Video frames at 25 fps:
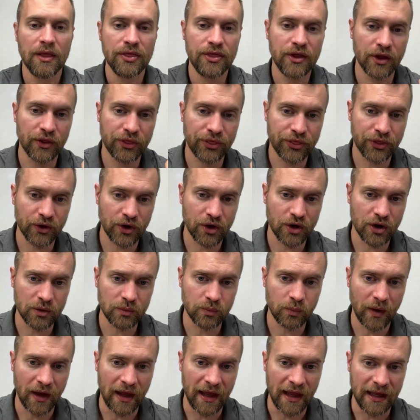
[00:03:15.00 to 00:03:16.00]
The
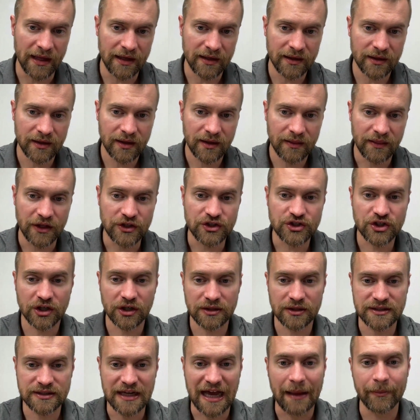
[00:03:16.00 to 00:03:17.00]
third way that you're
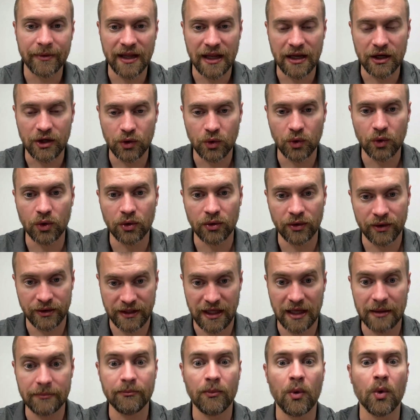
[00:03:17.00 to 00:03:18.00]
going to dominate Google
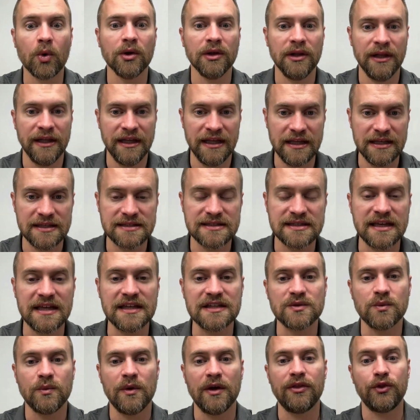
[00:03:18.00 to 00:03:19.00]
and get more leads
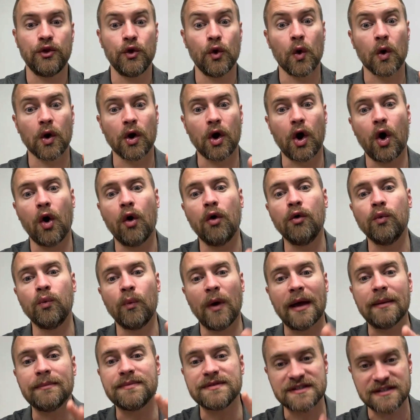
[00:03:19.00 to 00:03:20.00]
is with your own
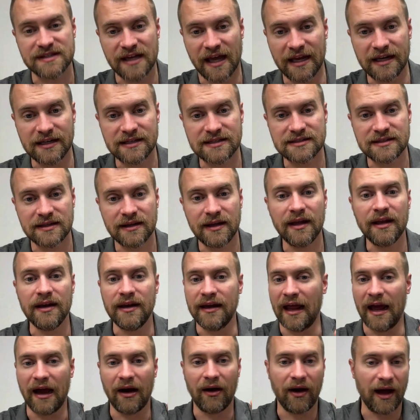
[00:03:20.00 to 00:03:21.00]
website.
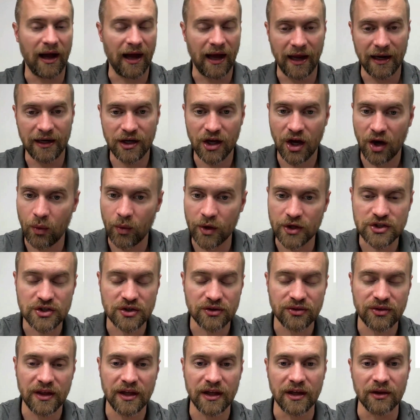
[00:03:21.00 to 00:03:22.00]
Now, I know what
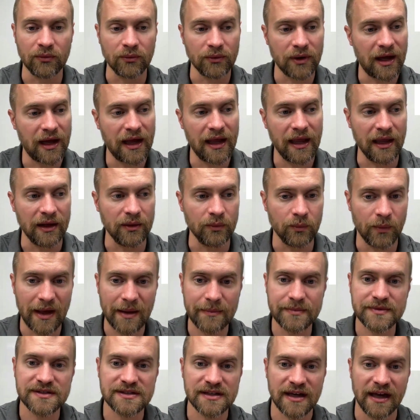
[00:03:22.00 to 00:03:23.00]
you're thinking, Ryan,
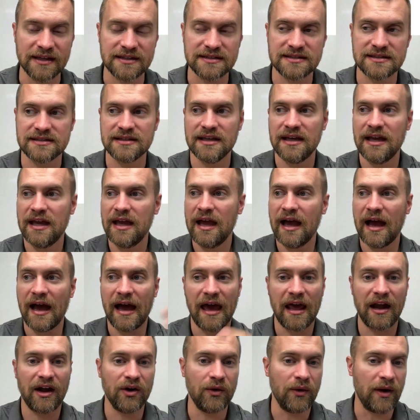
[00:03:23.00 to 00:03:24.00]
websites.
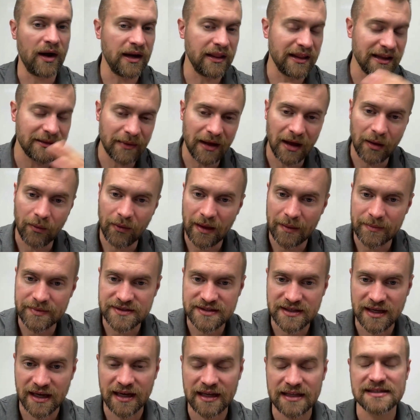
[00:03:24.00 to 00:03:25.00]
I don't know anything about
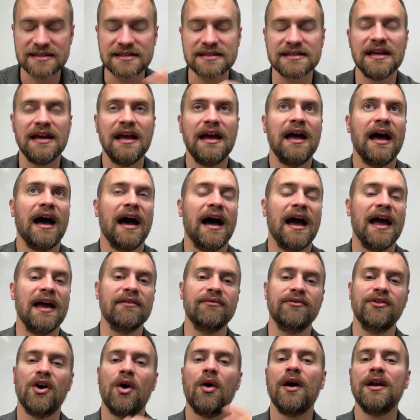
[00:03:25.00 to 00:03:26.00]
websites. I
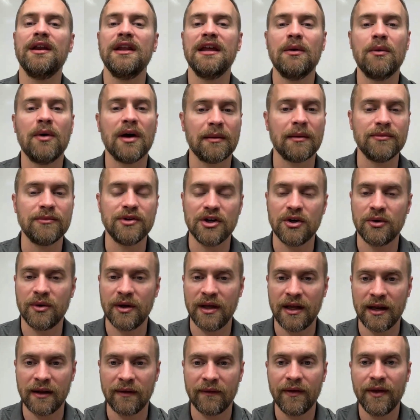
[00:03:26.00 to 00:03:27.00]
have no idea what I'm
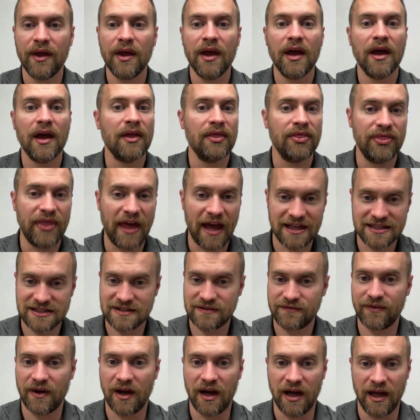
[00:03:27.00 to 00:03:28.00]
doing.
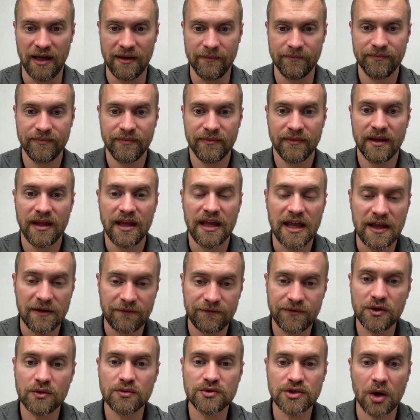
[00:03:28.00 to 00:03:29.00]
That's fine.
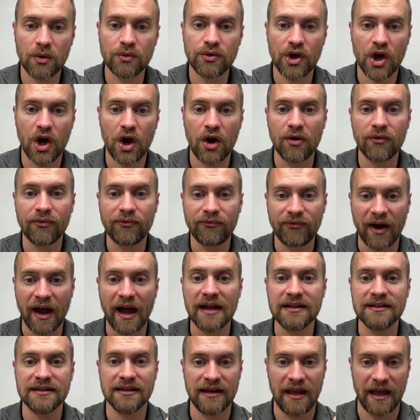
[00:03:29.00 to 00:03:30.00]
If you don't know,
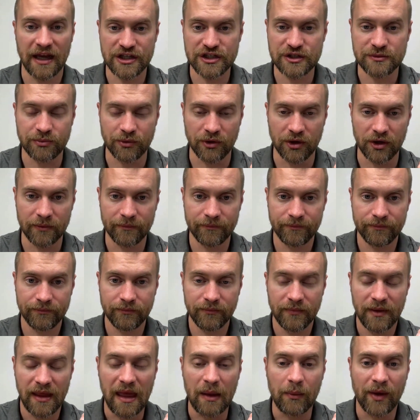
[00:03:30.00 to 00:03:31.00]
find an expert.
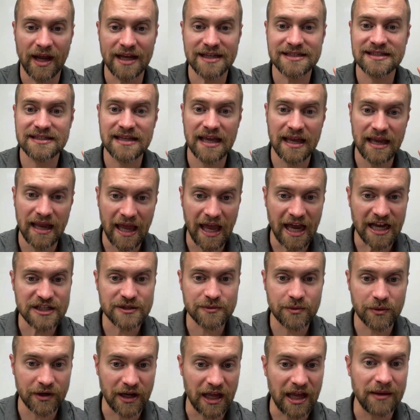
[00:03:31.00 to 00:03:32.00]
And when I say
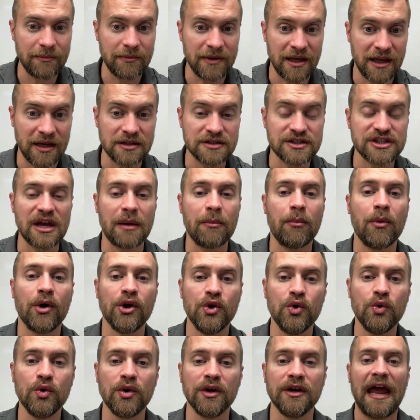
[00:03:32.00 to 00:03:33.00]
expert, I mean
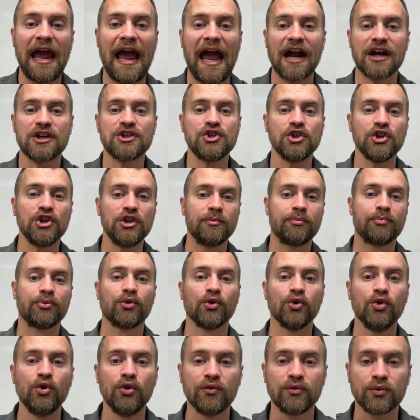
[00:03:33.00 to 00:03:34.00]
someone who can actually
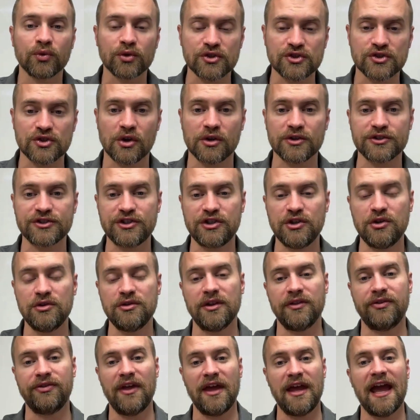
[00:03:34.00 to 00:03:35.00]
prove results to you
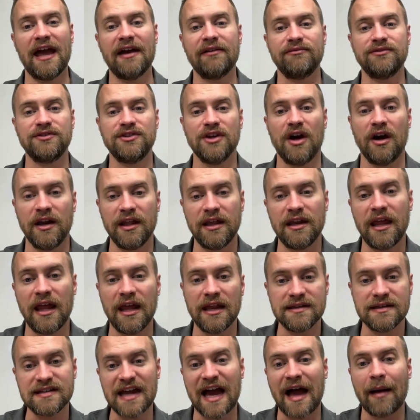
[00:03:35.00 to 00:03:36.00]
that they have done it
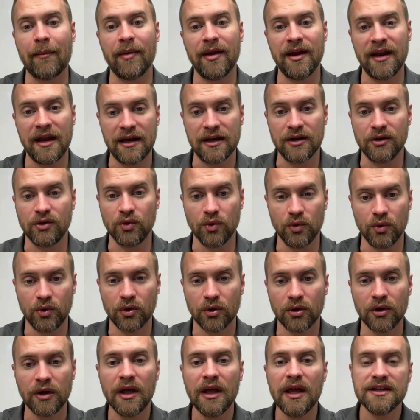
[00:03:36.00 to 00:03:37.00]
and dominated
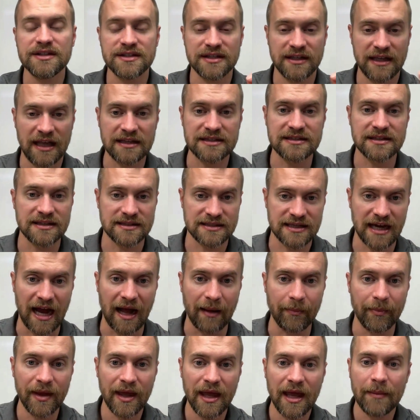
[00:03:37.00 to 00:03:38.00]
Google to get to the
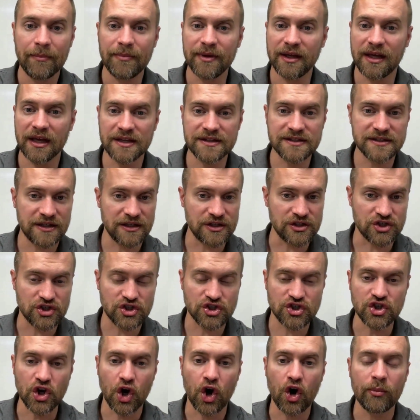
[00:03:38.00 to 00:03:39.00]
top, because it is
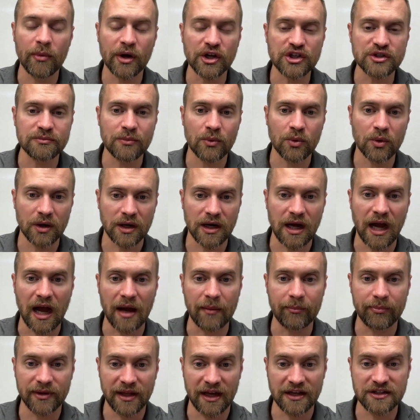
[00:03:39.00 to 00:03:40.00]
so much more
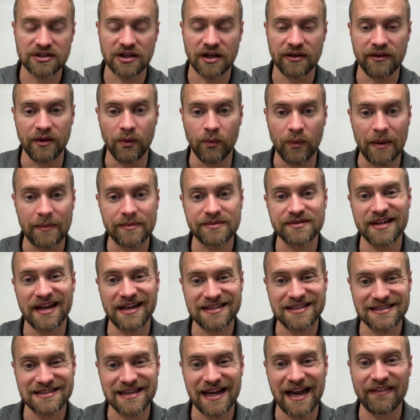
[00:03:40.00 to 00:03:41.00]
complex on the
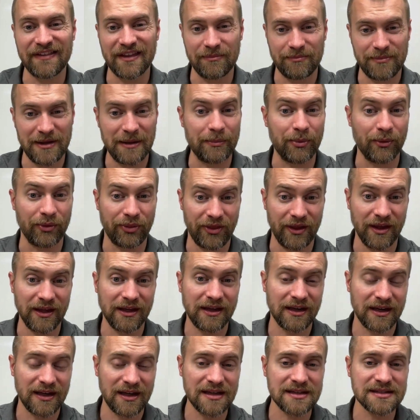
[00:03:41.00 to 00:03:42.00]
website side than people
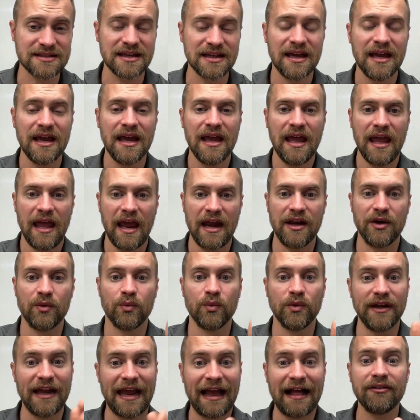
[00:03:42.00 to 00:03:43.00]
think it is. And in
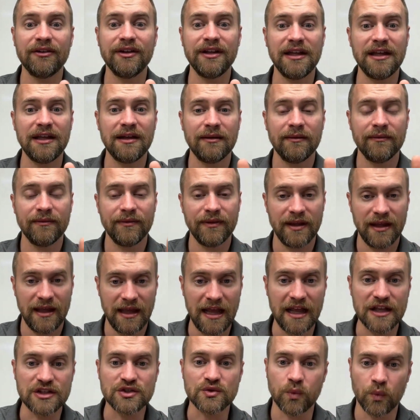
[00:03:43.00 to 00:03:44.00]
reality,
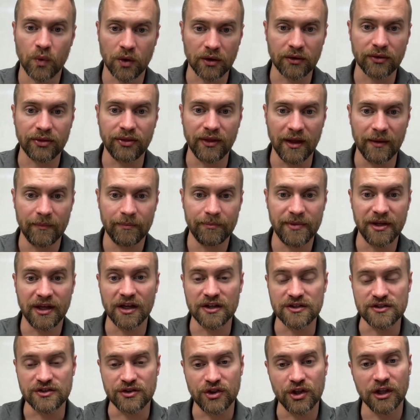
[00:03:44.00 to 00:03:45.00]
it's worth it
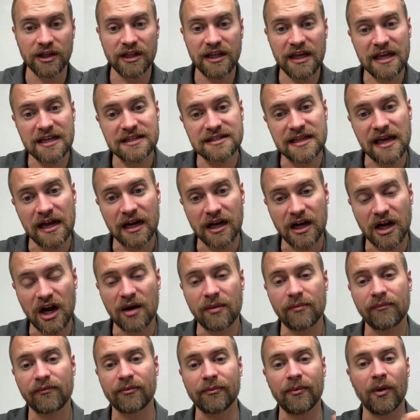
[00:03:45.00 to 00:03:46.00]
because the leads that
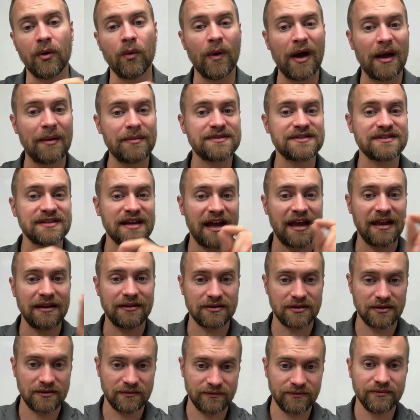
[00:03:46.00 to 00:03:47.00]
come from a website
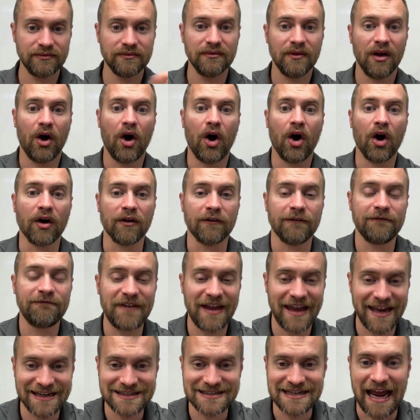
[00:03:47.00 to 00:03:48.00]
are
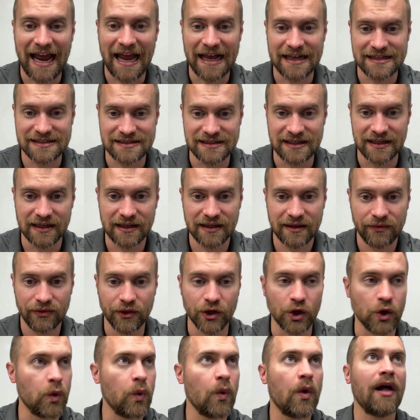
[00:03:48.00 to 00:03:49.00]
fantastic.
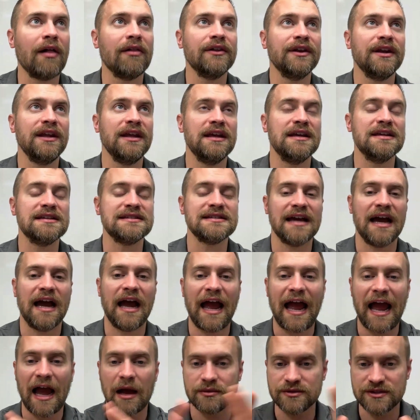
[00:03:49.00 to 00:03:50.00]
The quality is
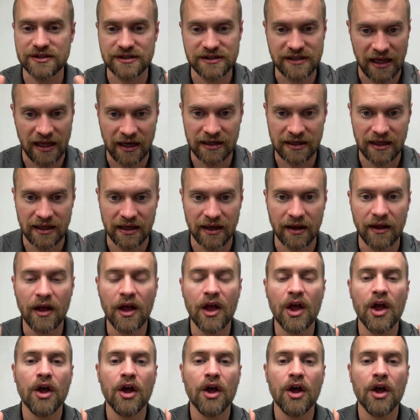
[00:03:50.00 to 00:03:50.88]
outstanding.